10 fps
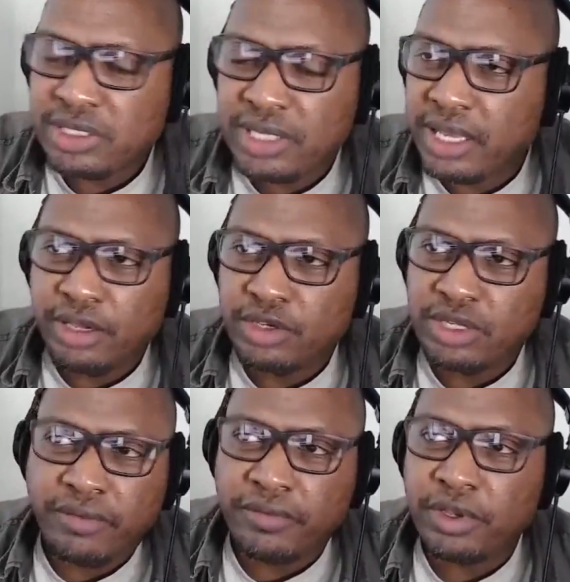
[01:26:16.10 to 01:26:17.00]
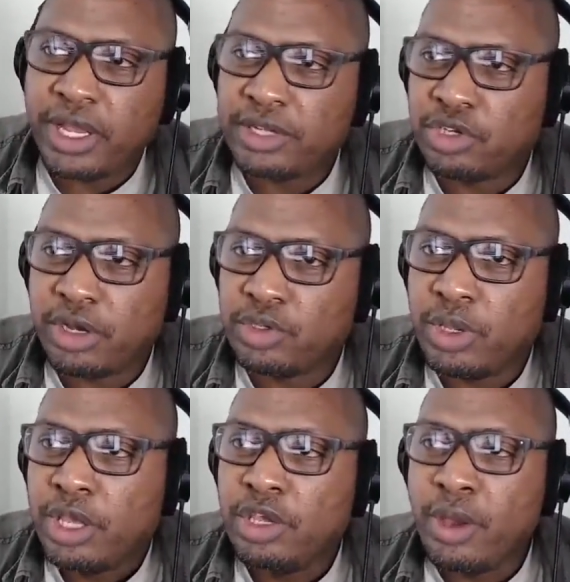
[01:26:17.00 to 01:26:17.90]
taking yeah. your stuff. If you're not charged,
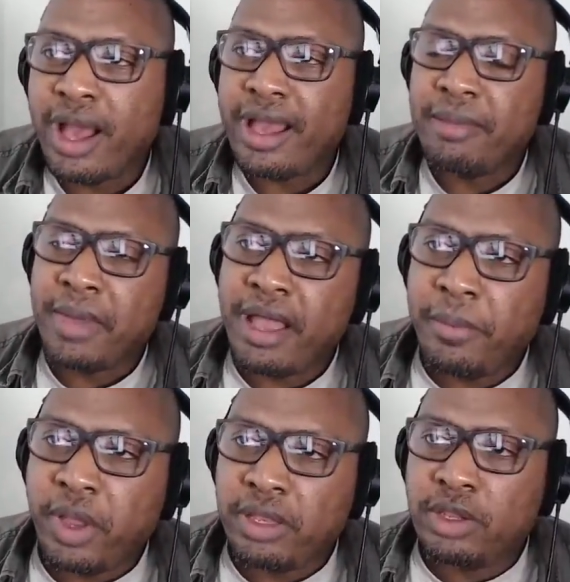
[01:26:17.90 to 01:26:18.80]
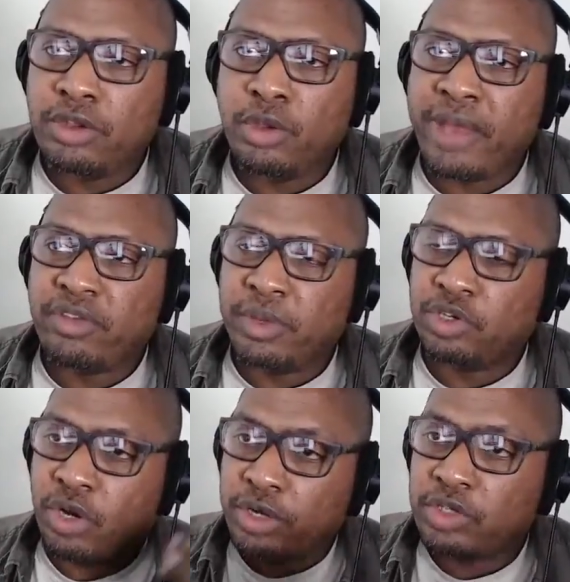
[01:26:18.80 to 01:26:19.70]
you, uh, in my opinion, you have to be
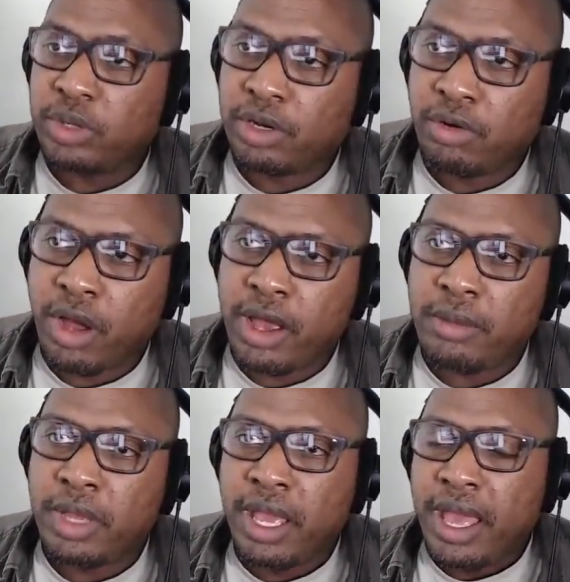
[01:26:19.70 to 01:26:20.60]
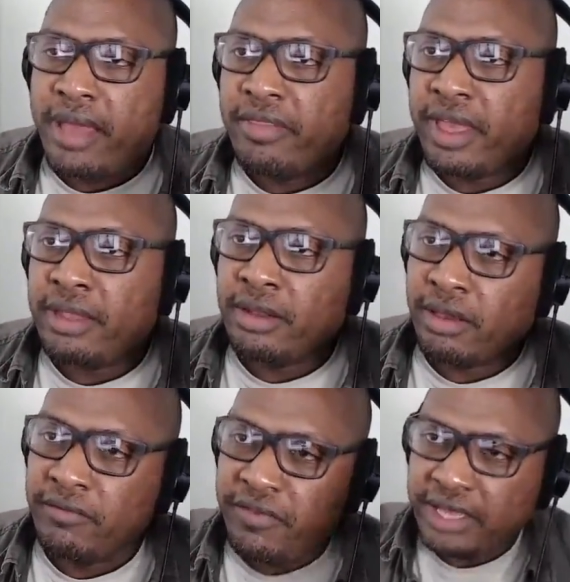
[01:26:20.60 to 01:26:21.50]
charged with a crime and then
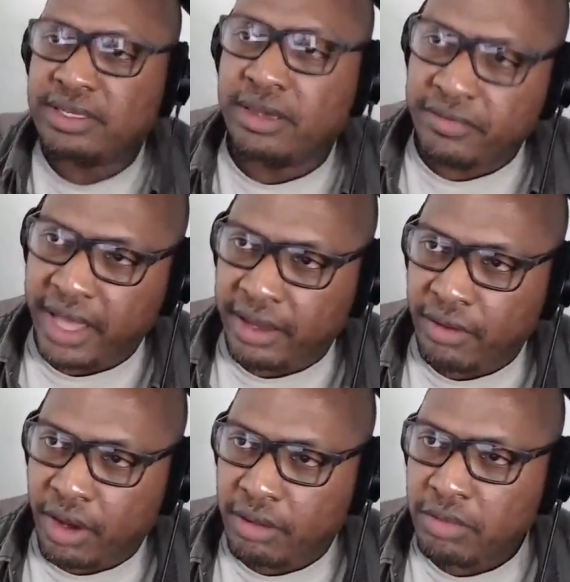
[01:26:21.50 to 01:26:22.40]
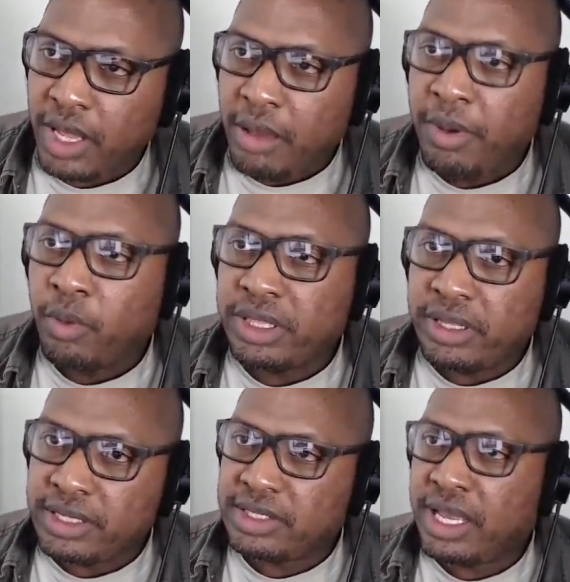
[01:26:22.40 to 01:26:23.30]
convicted of that crime. But what
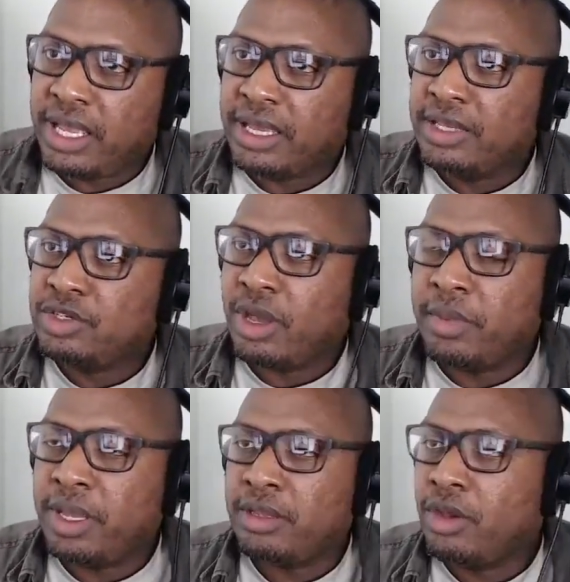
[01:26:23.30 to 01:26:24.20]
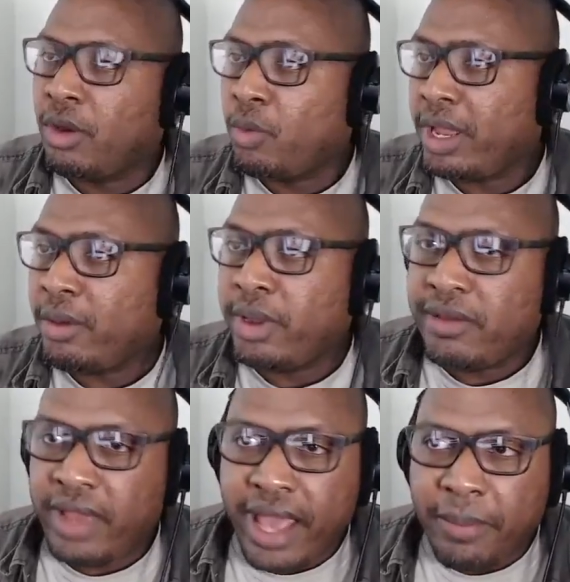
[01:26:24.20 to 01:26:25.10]
they're saying is, I mean, you know, wh-
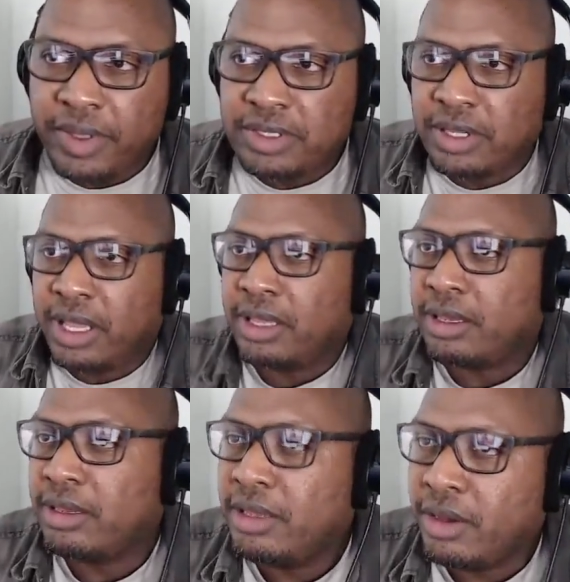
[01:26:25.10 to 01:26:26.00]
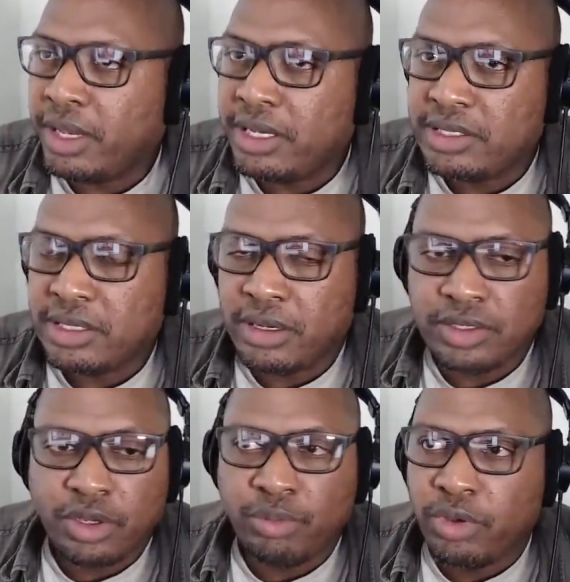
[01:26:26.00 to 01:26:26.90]
whatever happened to like, you know, innocent
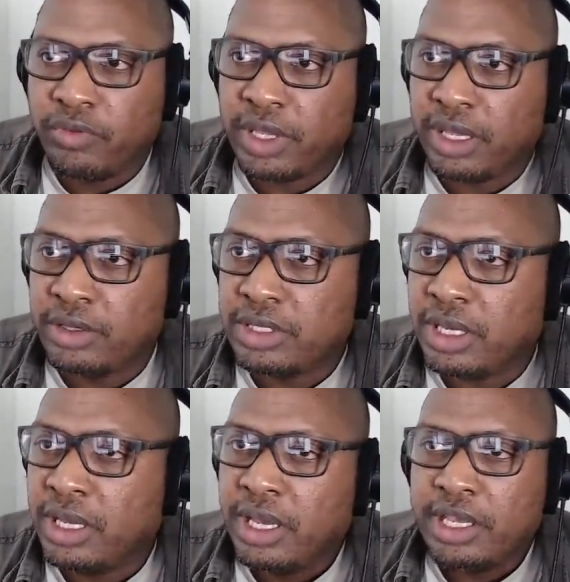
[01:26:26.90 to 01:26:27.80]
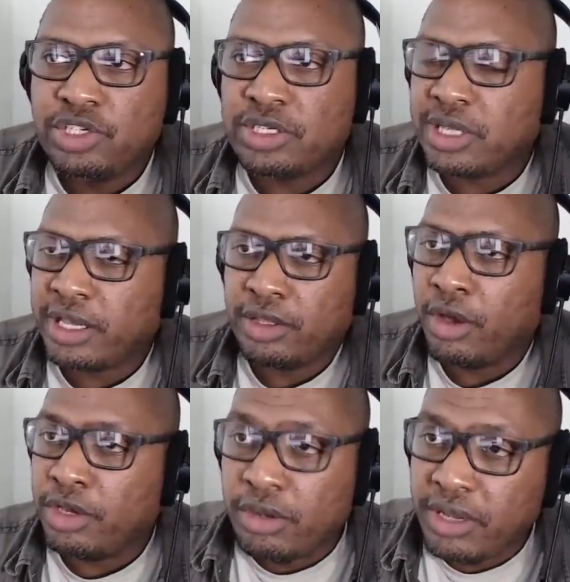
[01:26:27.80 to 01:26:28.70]
until proven guilty, yep. it's just like,
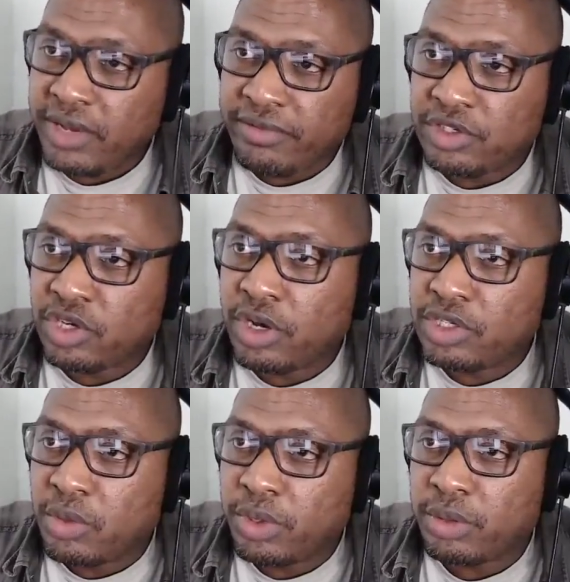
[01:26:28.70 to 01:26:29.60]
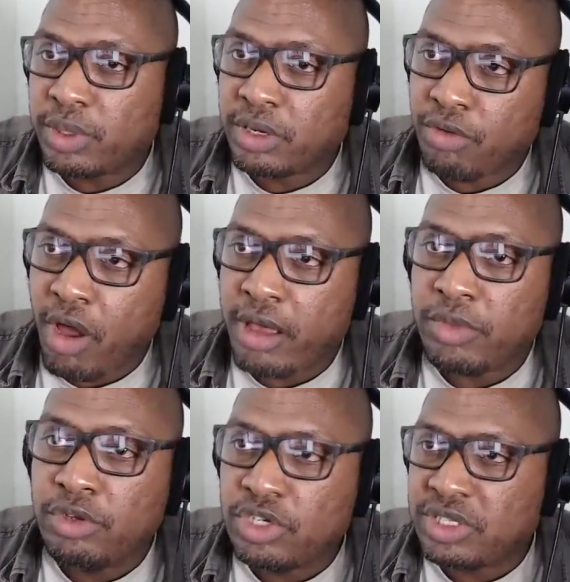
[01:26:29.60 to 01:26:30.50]
no, you don't even have to charge someone with a crime.
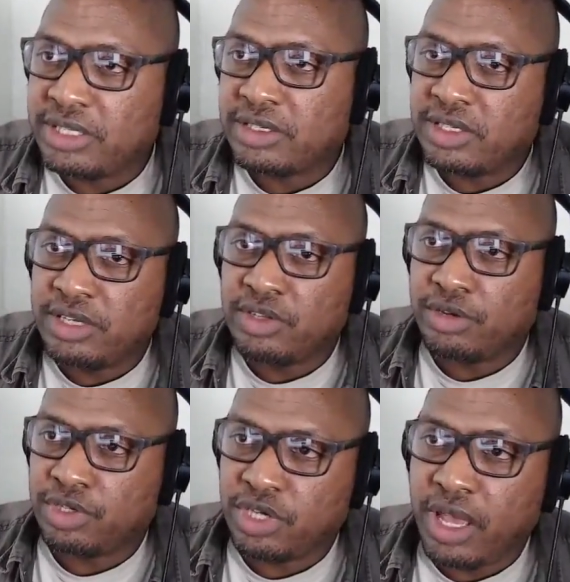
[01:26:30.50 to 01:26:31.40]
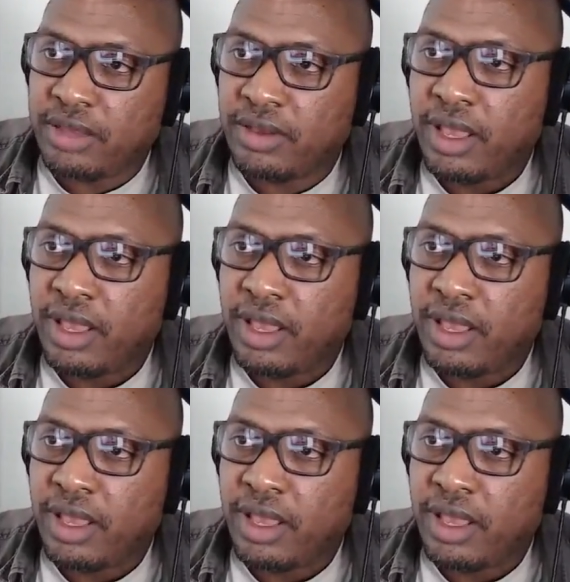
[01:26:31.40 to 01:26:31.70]
You just need to seize their shit